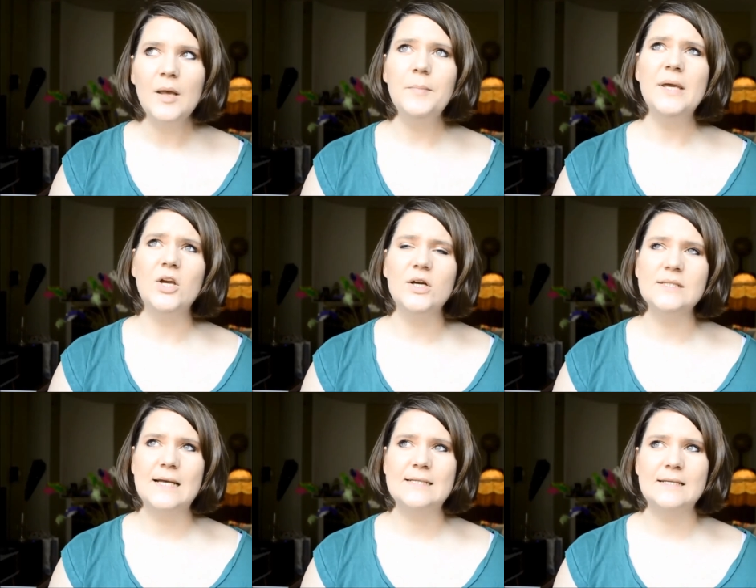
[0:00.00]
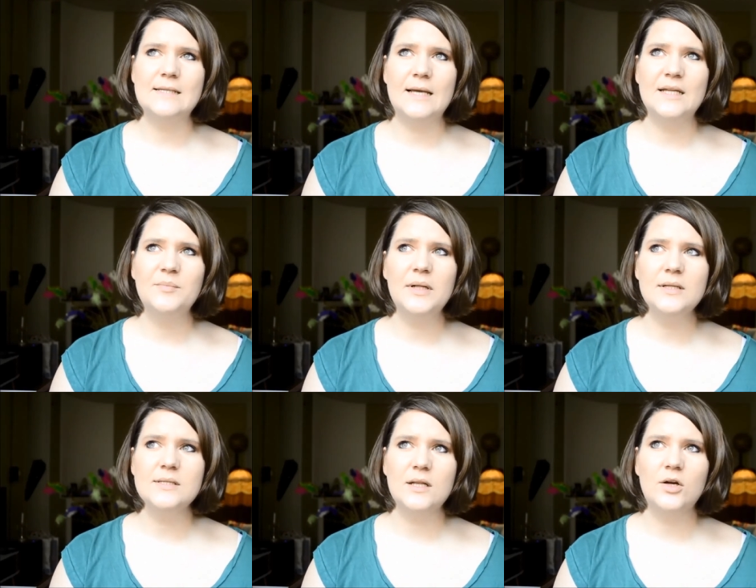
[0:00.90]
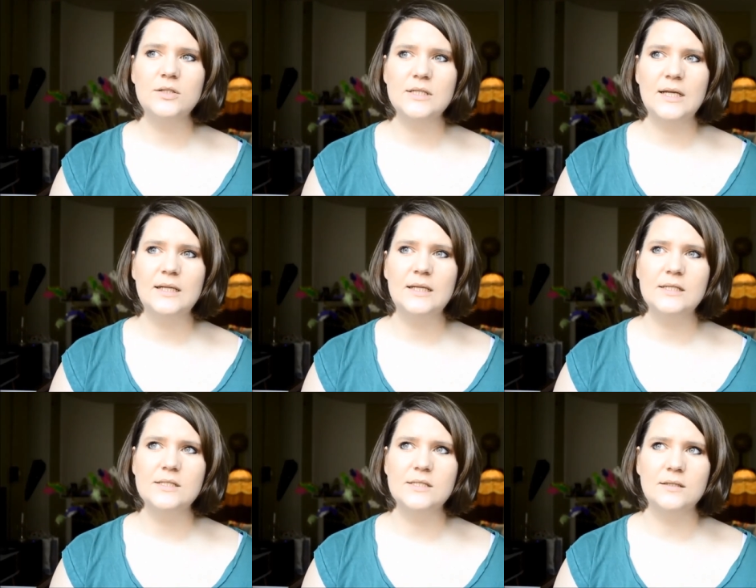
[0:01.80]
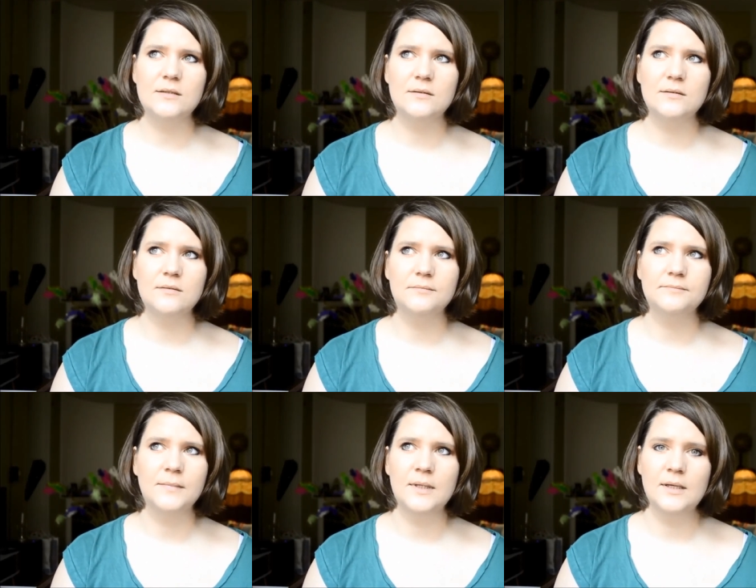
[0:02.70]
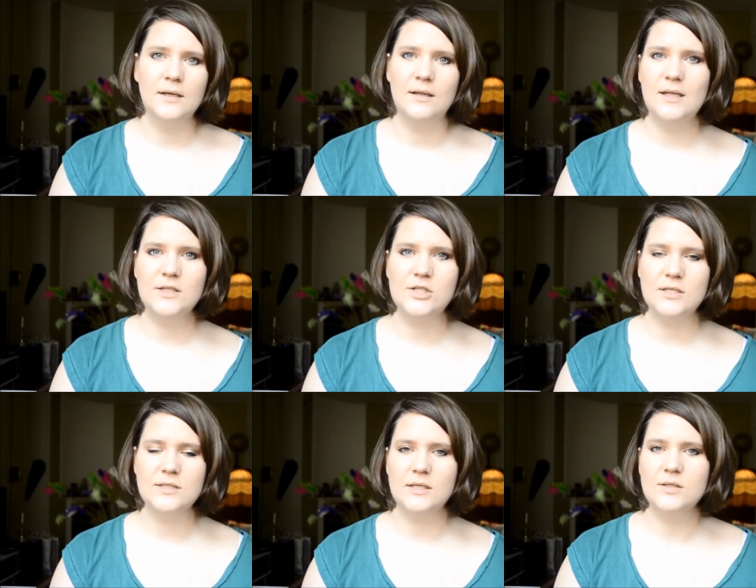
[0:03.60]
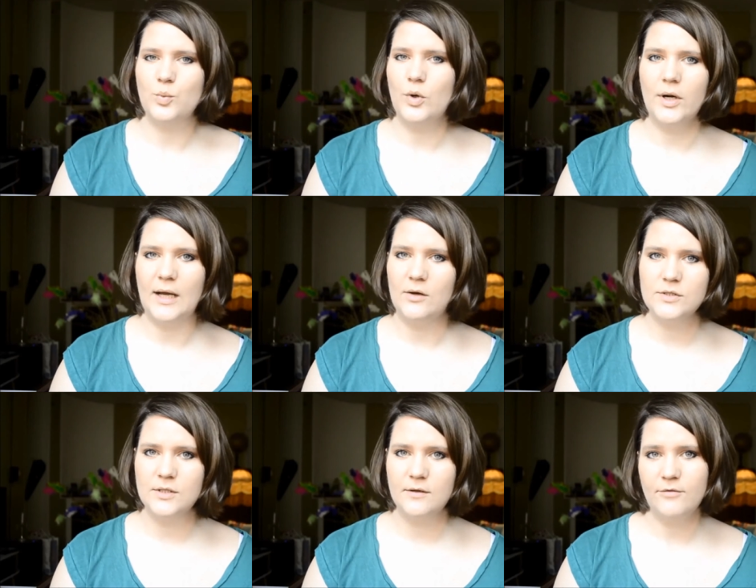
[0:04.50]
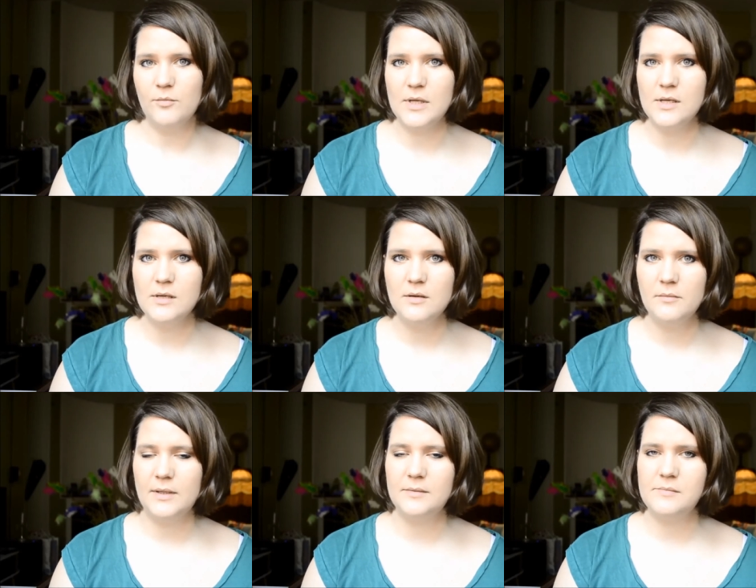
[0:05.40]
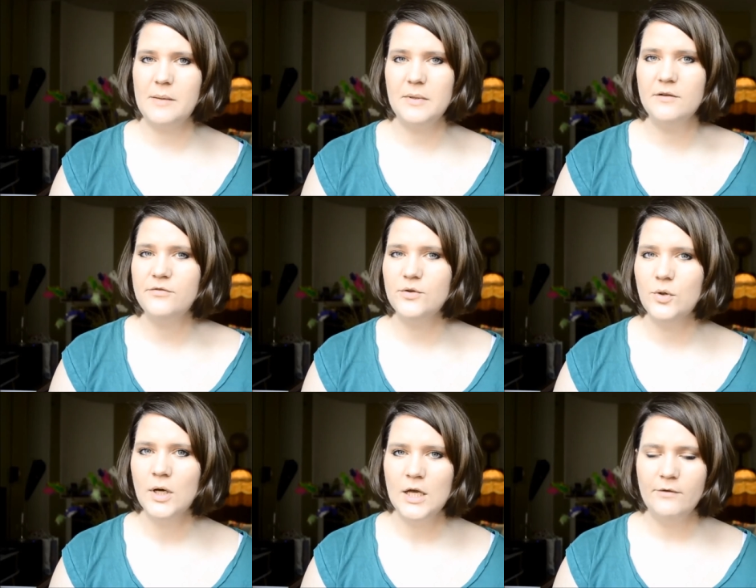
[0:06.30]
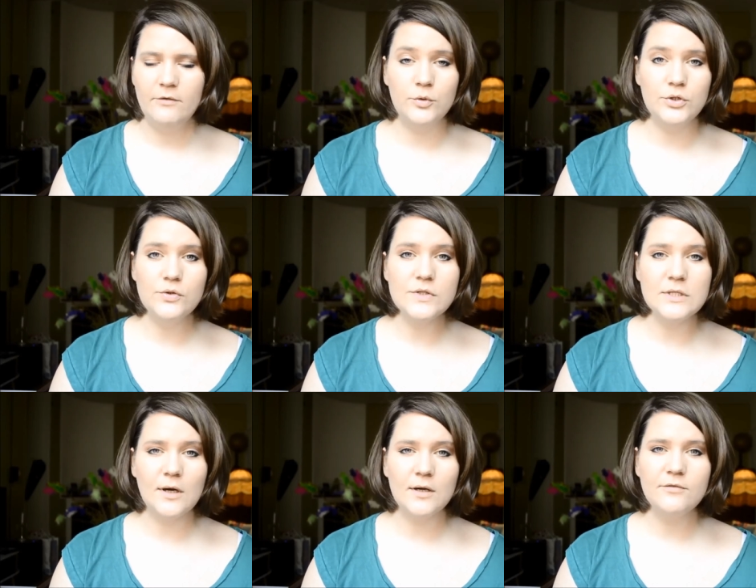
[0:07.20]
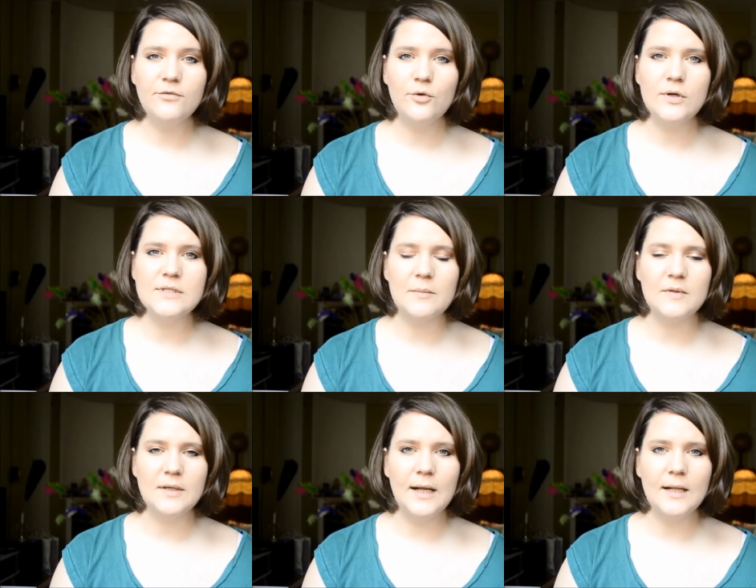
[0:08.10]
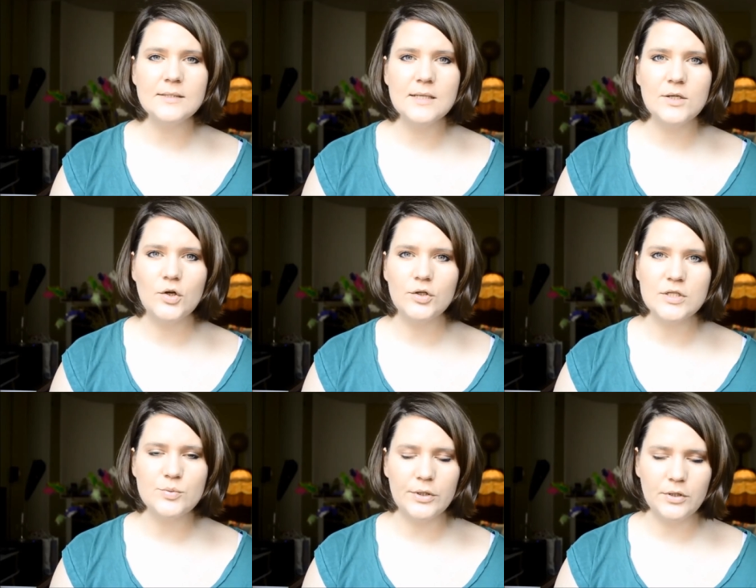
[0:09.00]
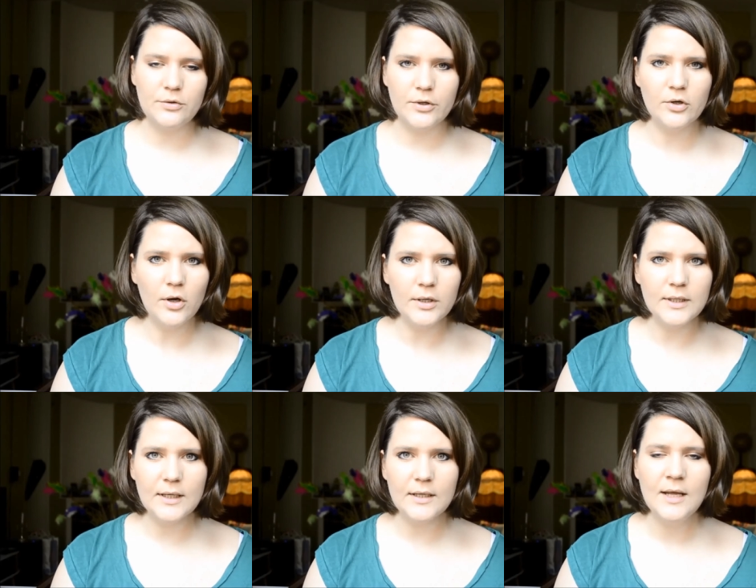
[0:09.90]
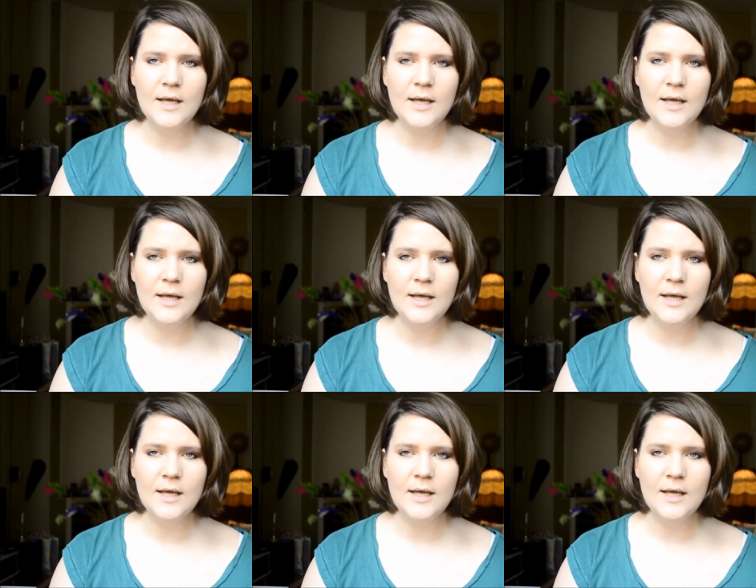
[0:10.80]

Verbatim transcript: because as I said, it pills a lot, and it that just didn't work out for me. But maybe if you, if you would use yarn for something else and not a sweater or a cardigan,